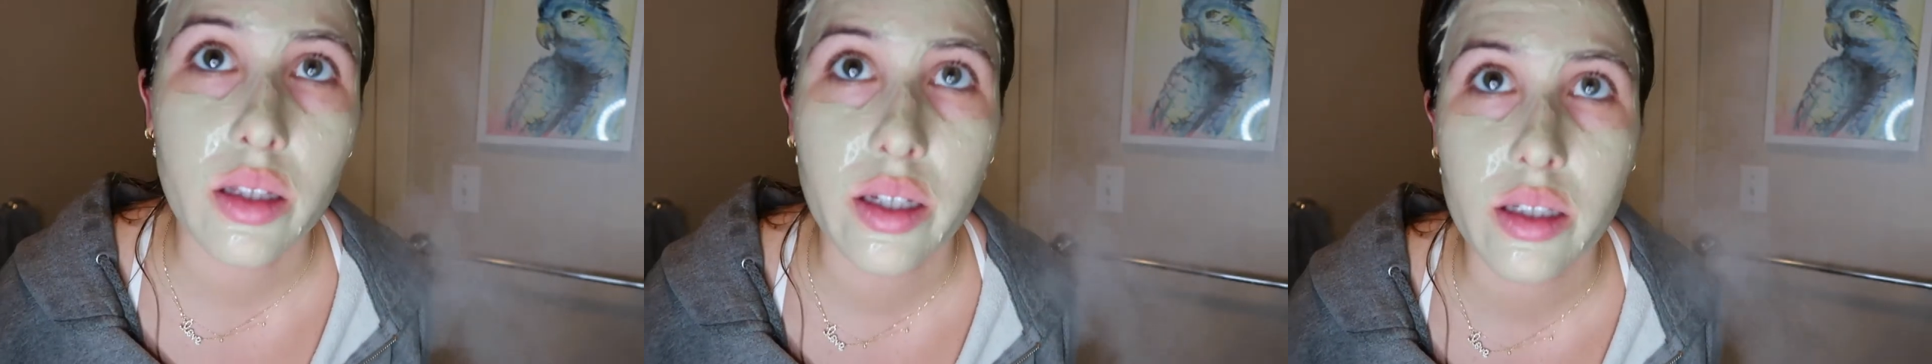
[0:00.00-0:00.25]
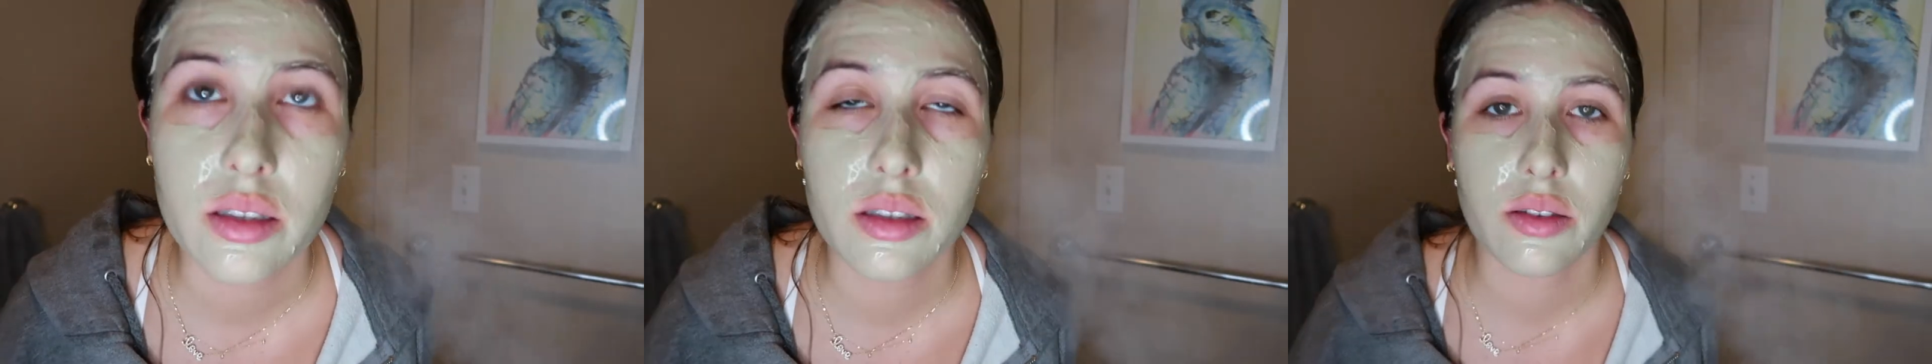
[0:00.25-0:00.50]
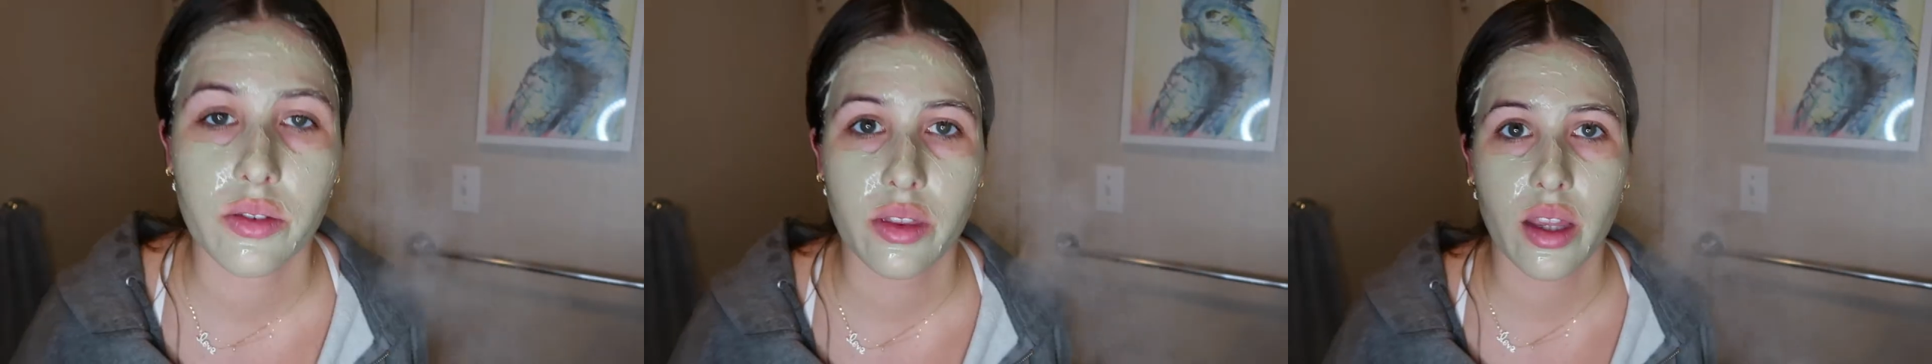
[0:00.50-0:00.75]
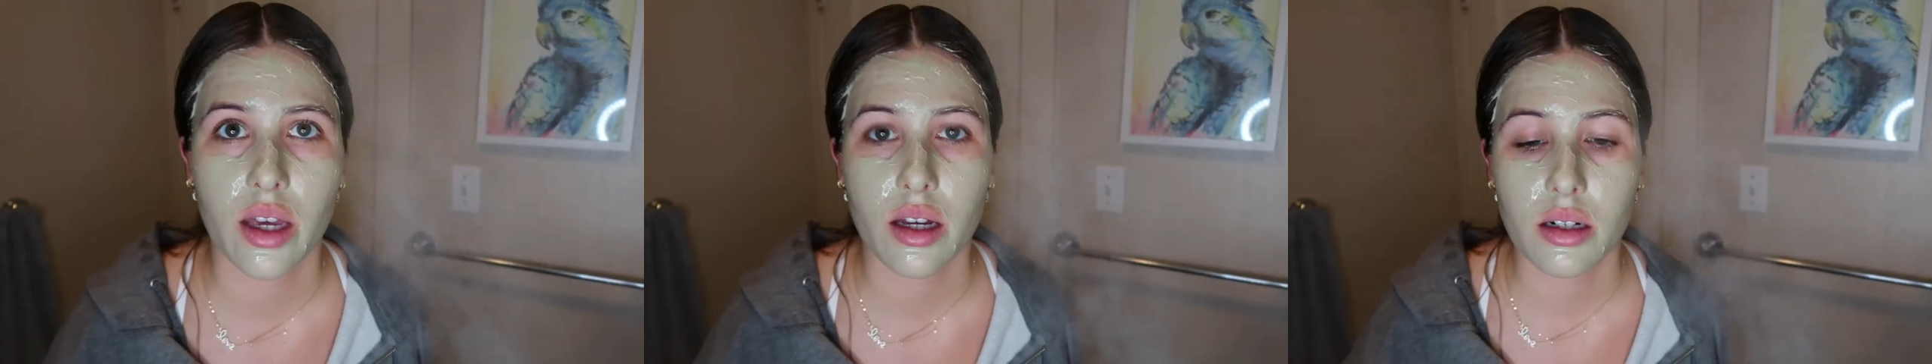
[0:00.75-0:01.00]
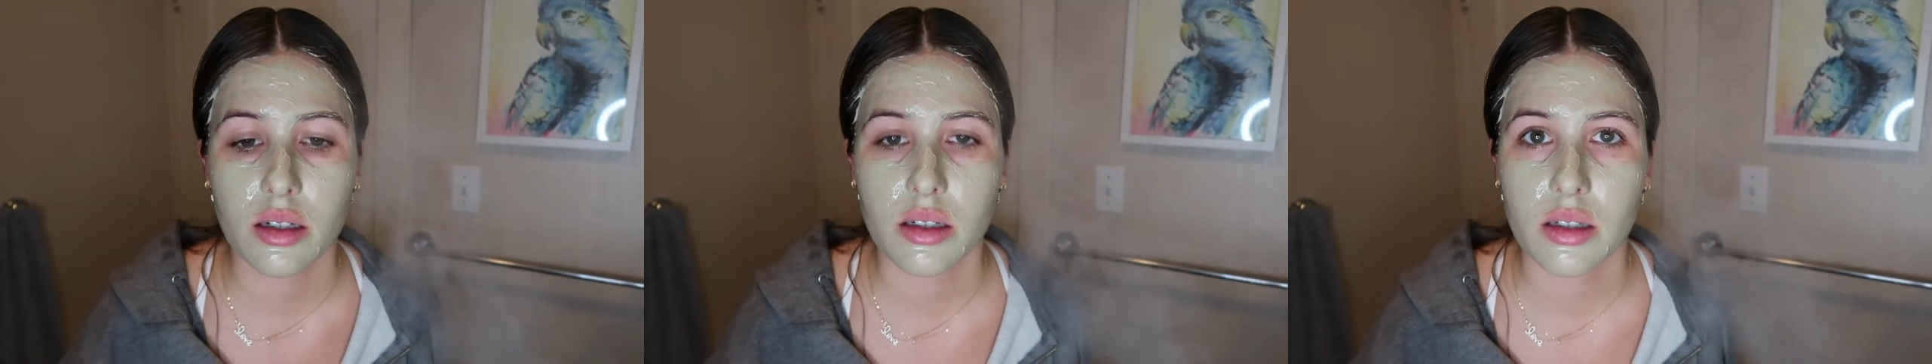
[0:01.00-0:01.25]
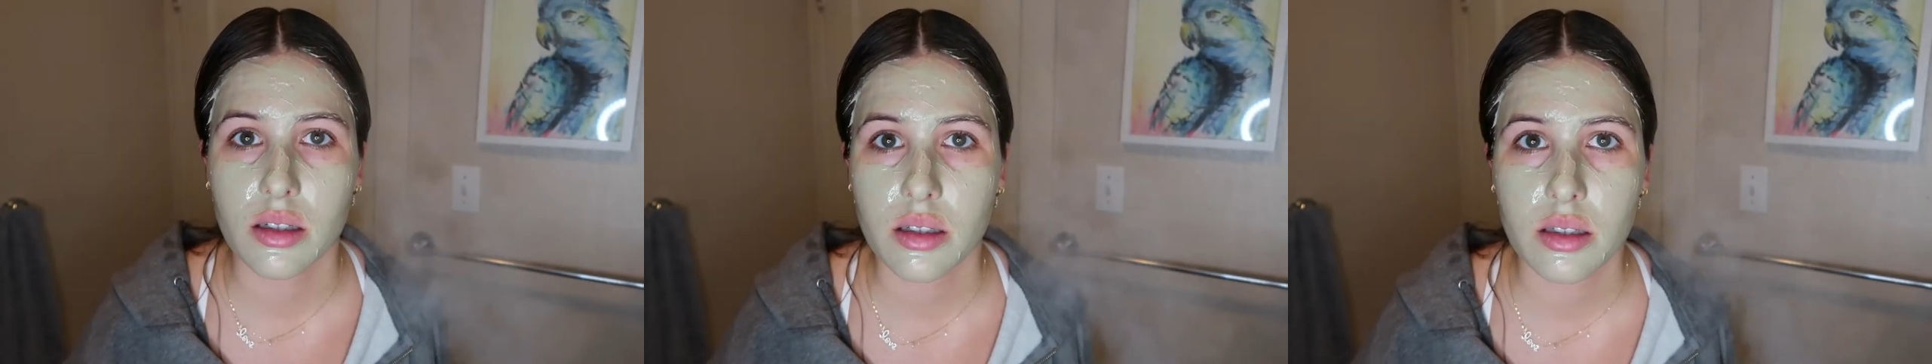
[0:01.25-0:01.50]
layer of that
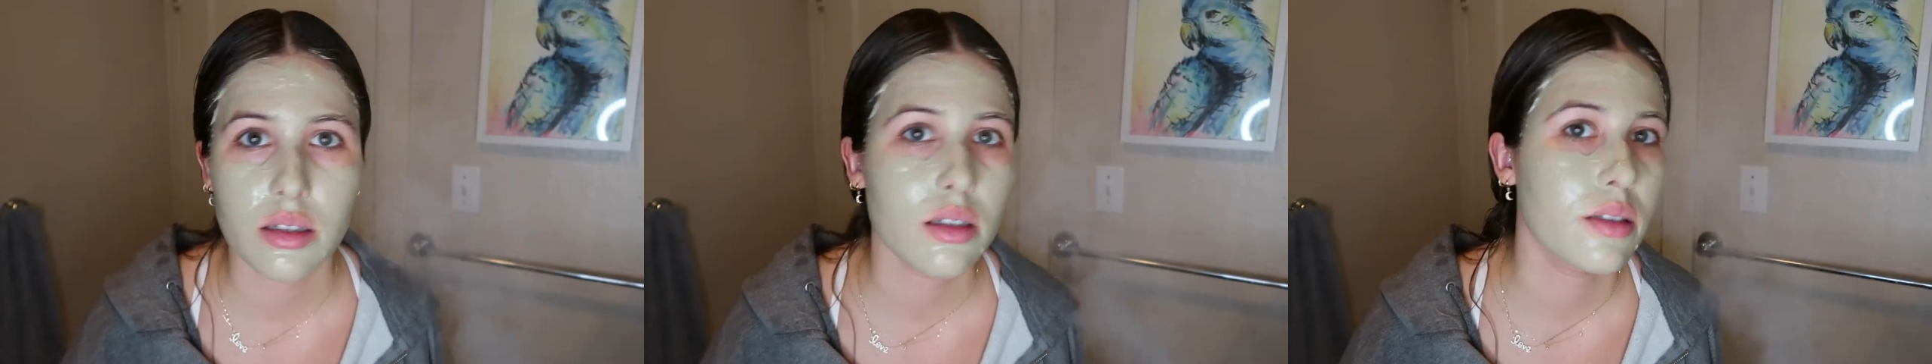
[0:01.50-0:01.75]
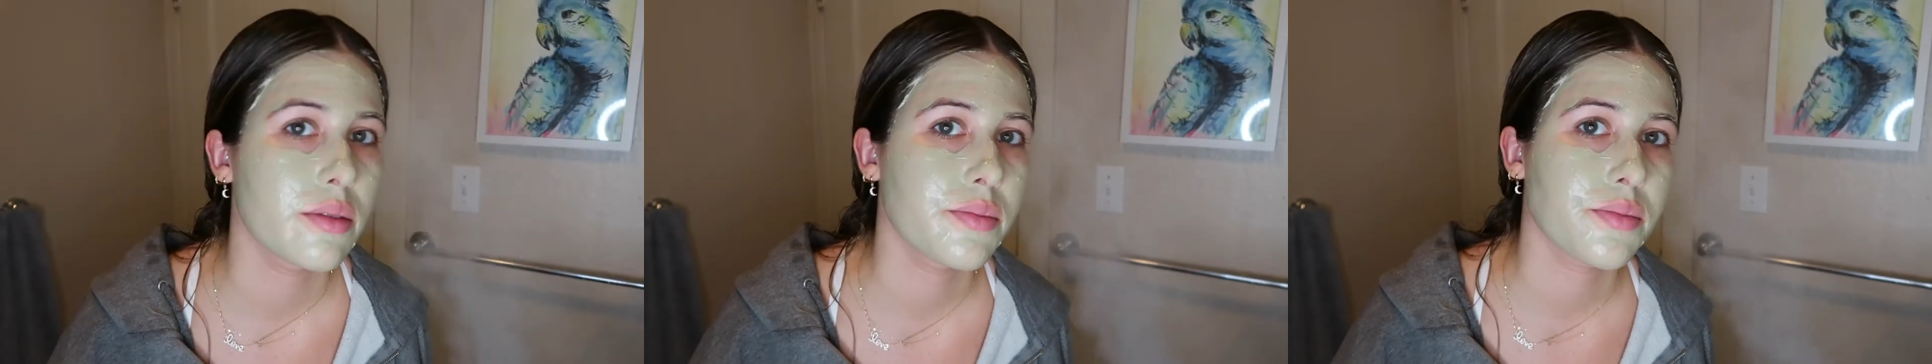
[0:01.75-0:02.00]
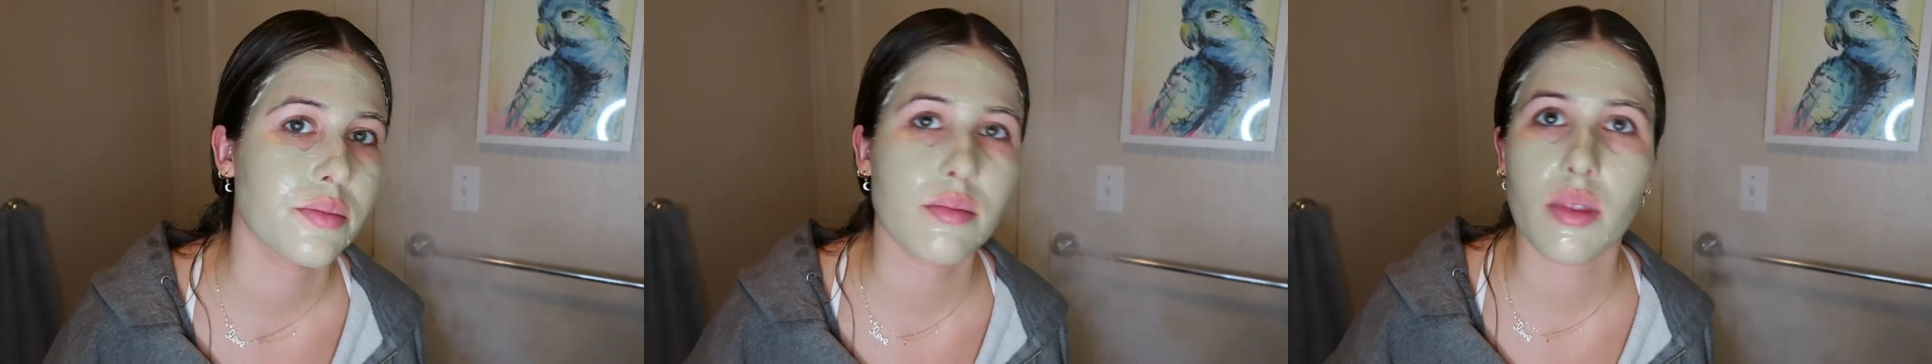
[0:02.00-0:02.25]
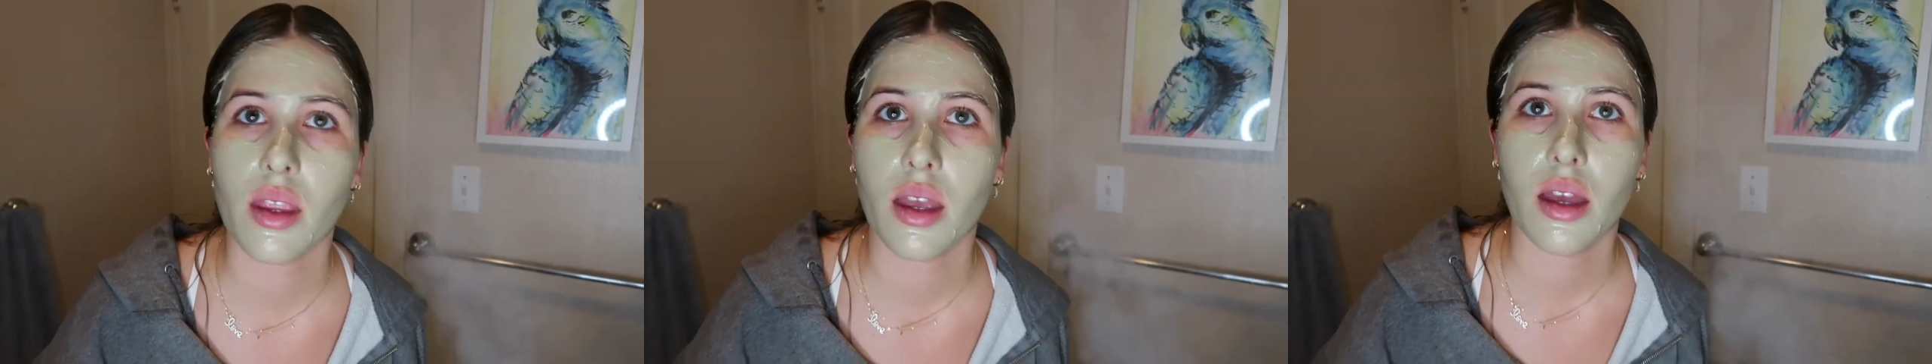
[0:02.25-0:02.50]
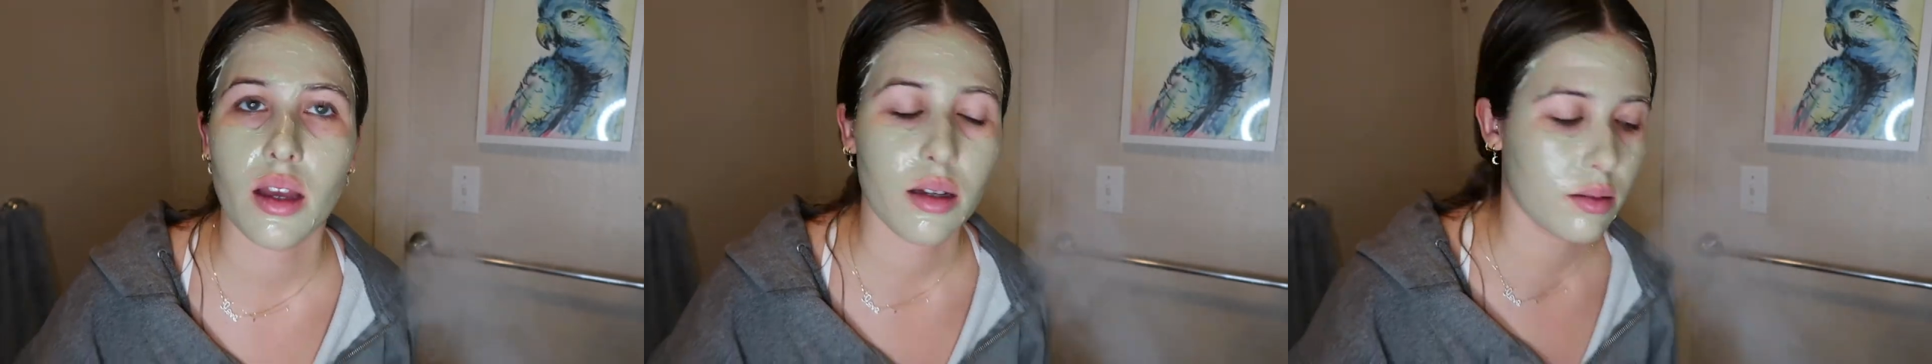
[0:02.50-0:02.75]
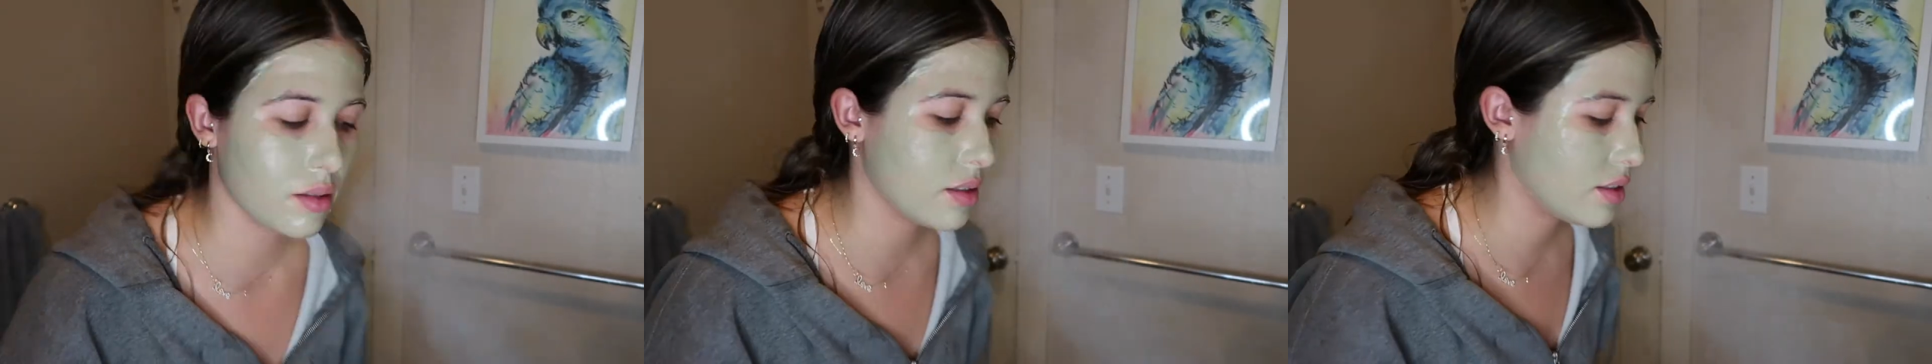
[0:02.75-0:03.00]
on.
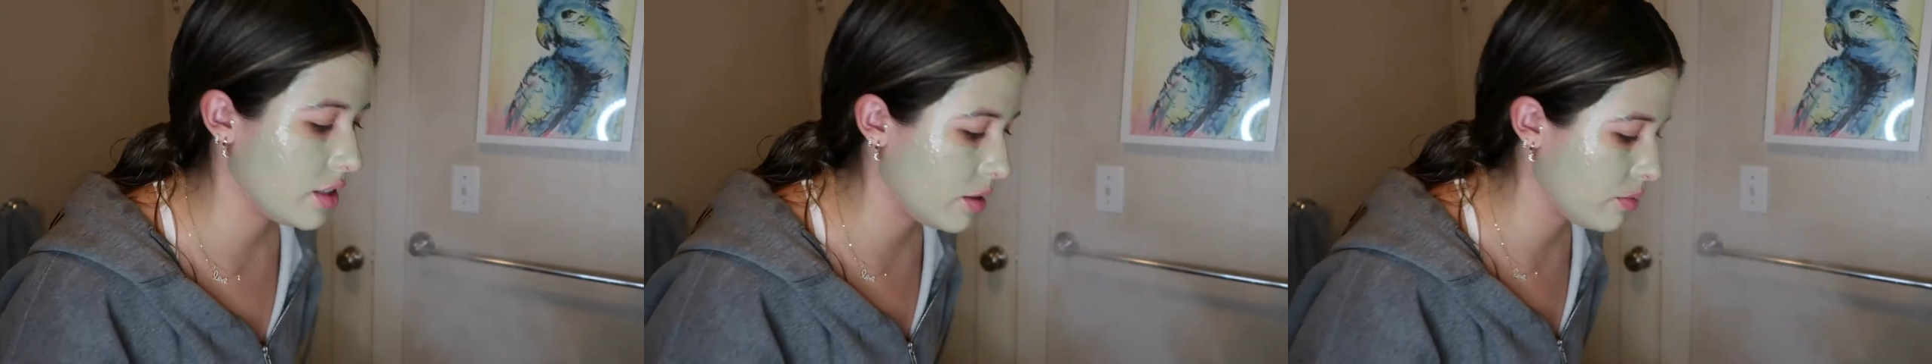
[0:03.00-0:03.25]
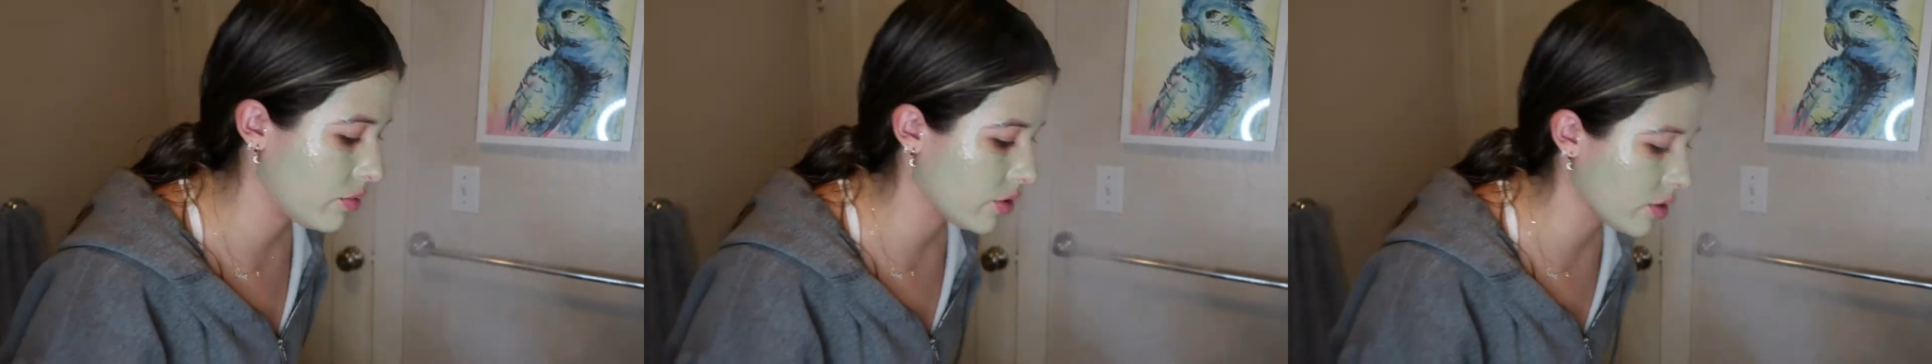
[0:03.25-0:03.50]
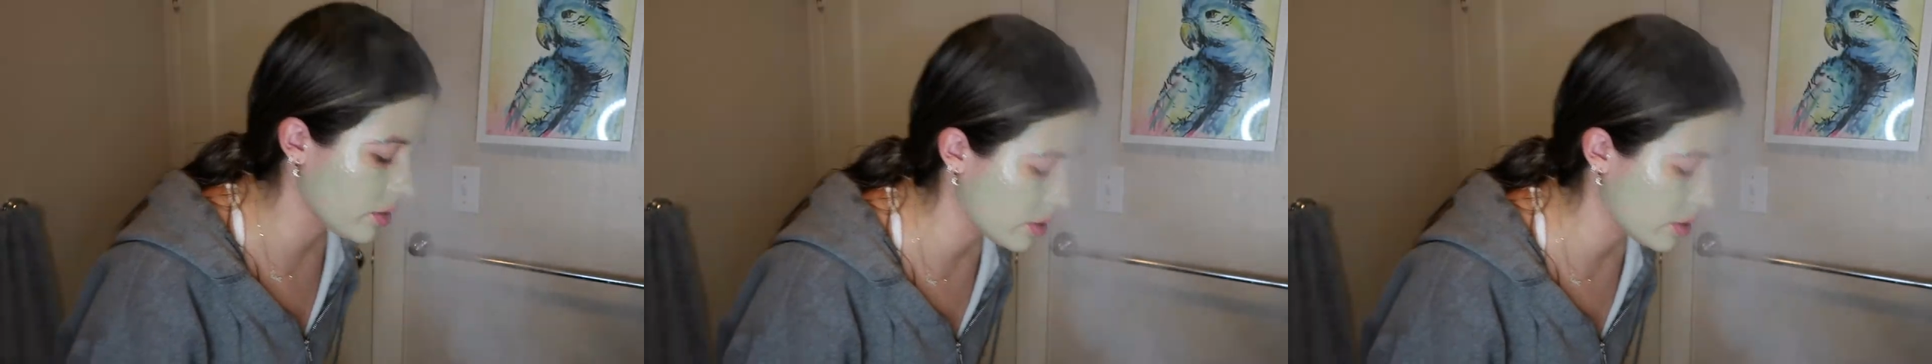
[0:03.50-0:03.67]
Just steam for a